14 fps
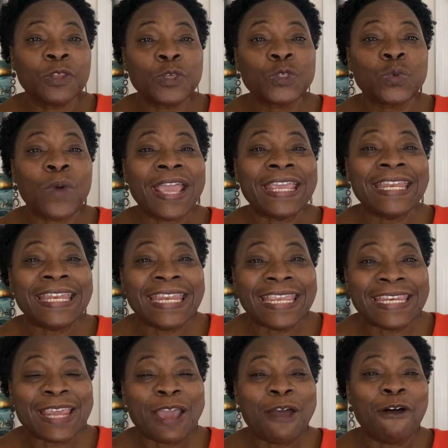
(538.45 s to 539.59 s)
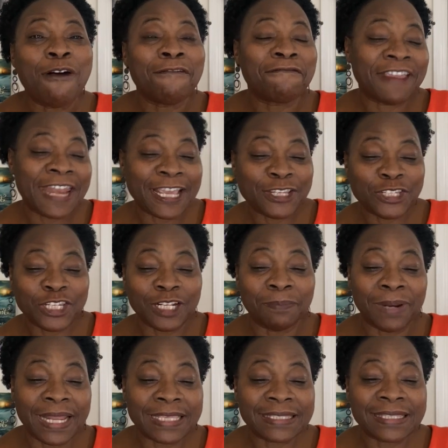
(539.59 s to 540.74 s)
those who are in need of financial
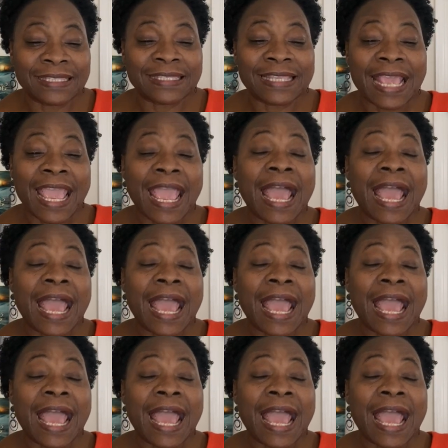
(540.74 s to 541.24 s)
blessings.